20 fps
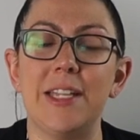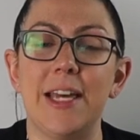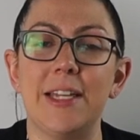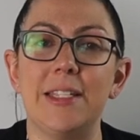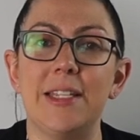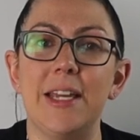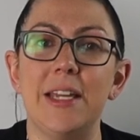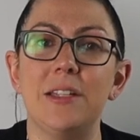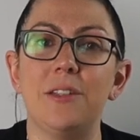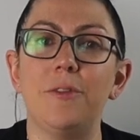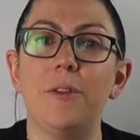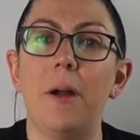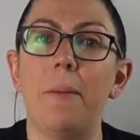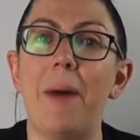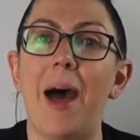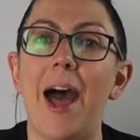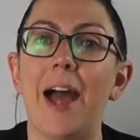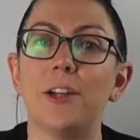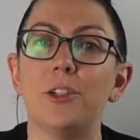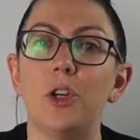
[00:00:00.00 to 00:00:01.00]
essays from
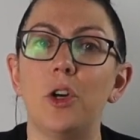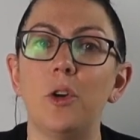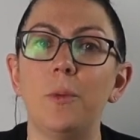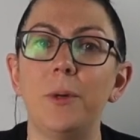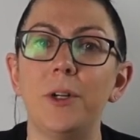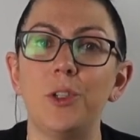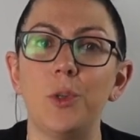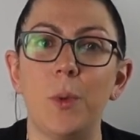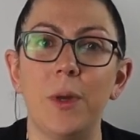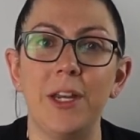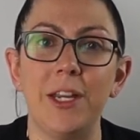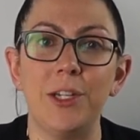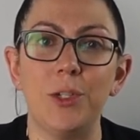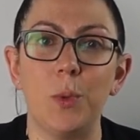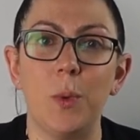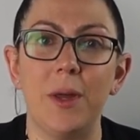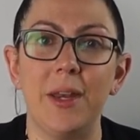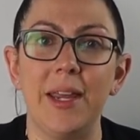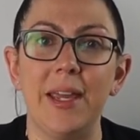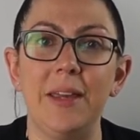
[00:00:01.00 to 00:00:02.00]
October
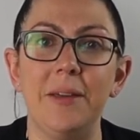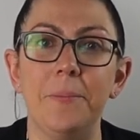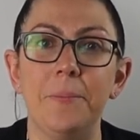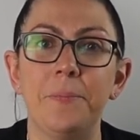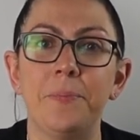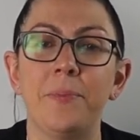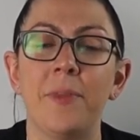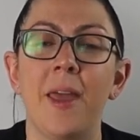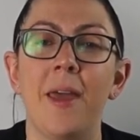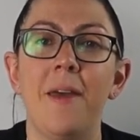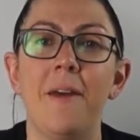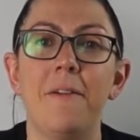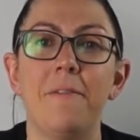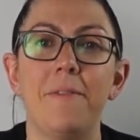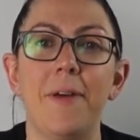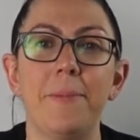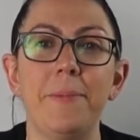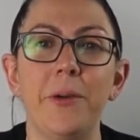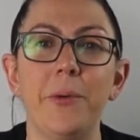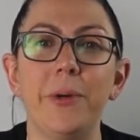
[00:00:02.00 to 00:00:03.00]
2020,
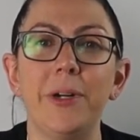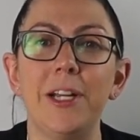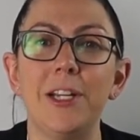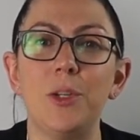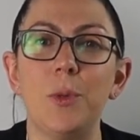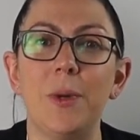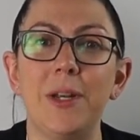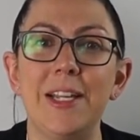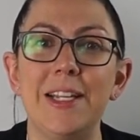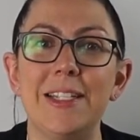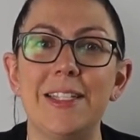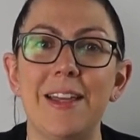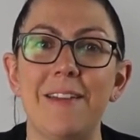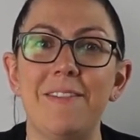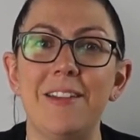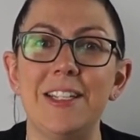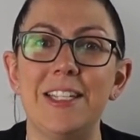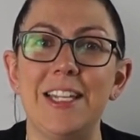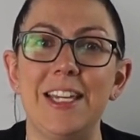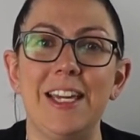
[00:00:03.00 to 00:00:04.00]
February
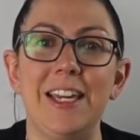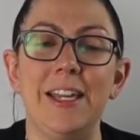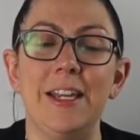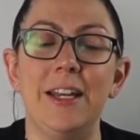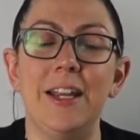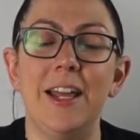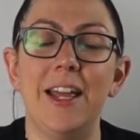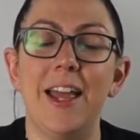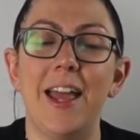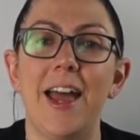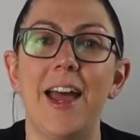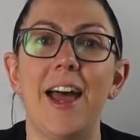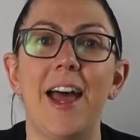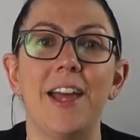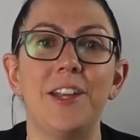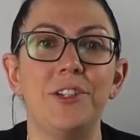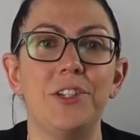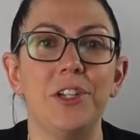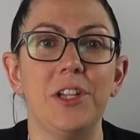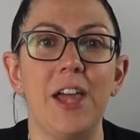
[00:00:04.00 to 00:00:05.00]
2017,
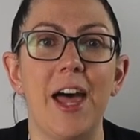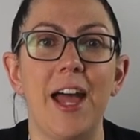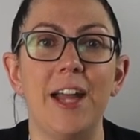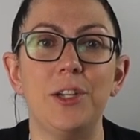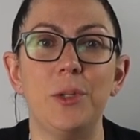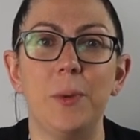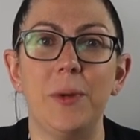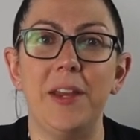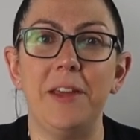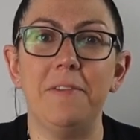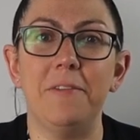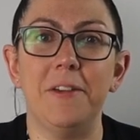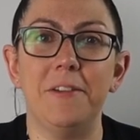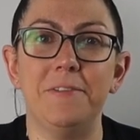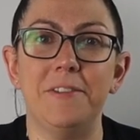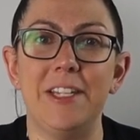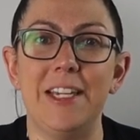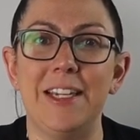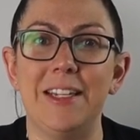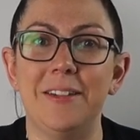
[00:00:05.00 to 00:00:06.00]
and July
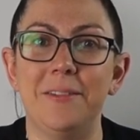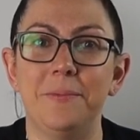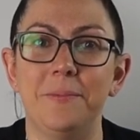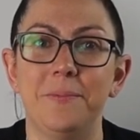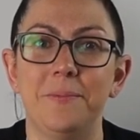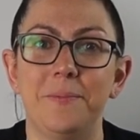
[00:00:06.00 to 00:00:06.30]
2015.